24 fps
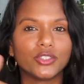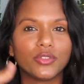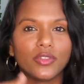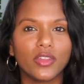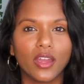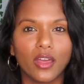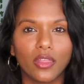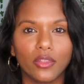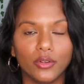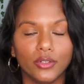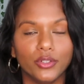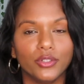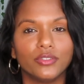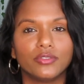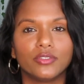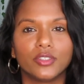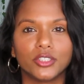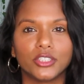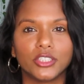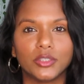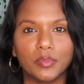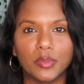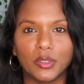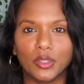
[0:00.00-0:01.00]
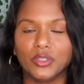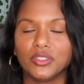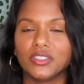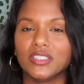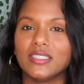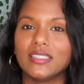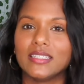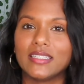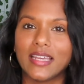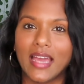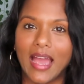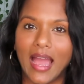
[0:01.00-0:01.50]
or the other universe spills
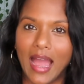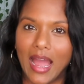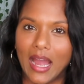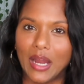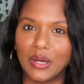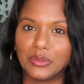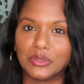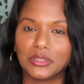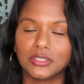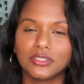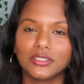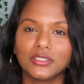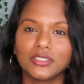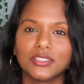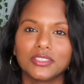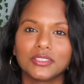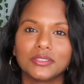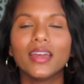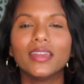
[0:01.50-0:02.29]
into ours.